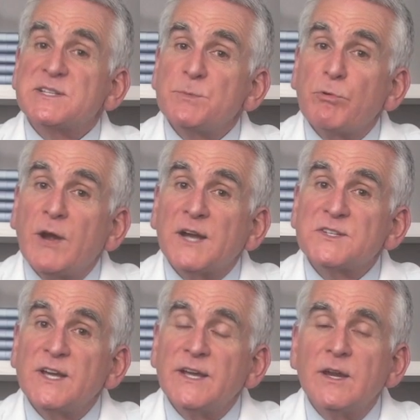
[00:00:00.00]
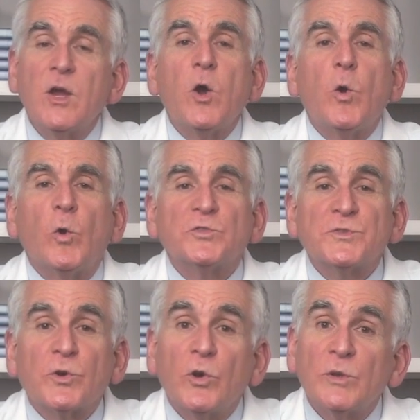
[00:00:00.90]
Benzoyl peroxide,
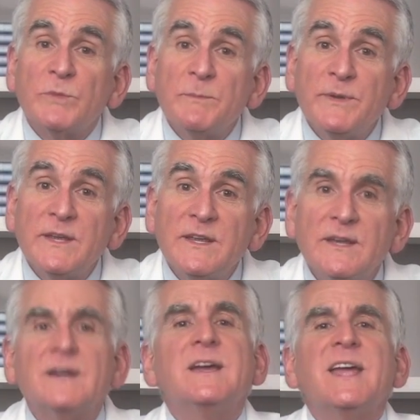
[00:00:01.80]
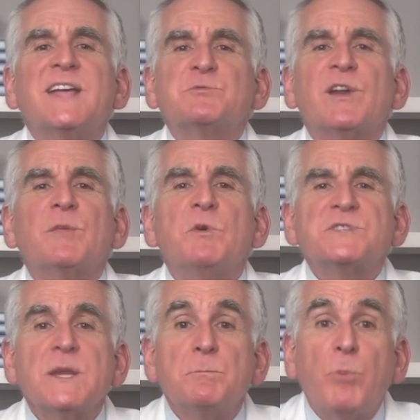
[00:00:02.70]
also called BP, is one of the
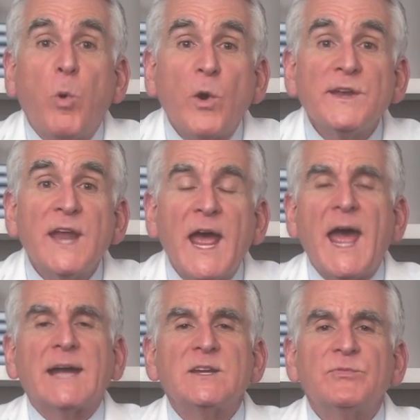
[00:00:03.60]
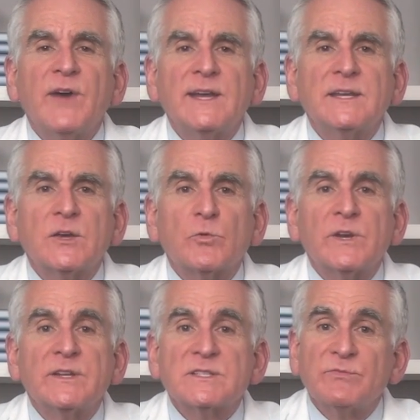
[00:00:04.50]
most important acne fighting
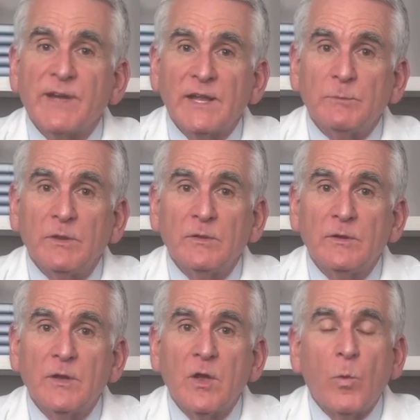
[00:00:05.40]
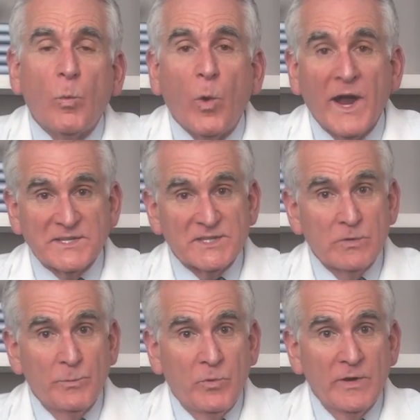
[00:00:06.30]
ingredients available. Why is it
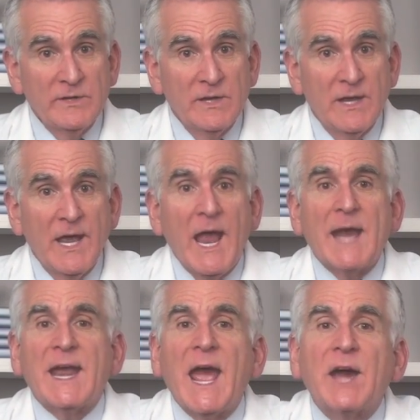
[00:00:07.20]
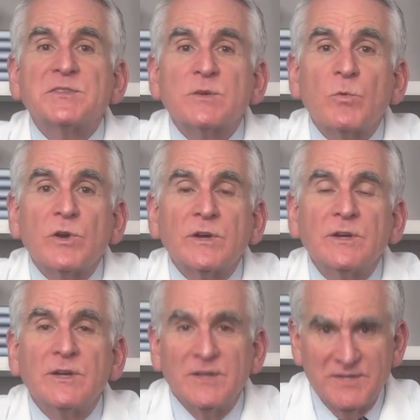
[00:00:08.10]
so important? And how does it work?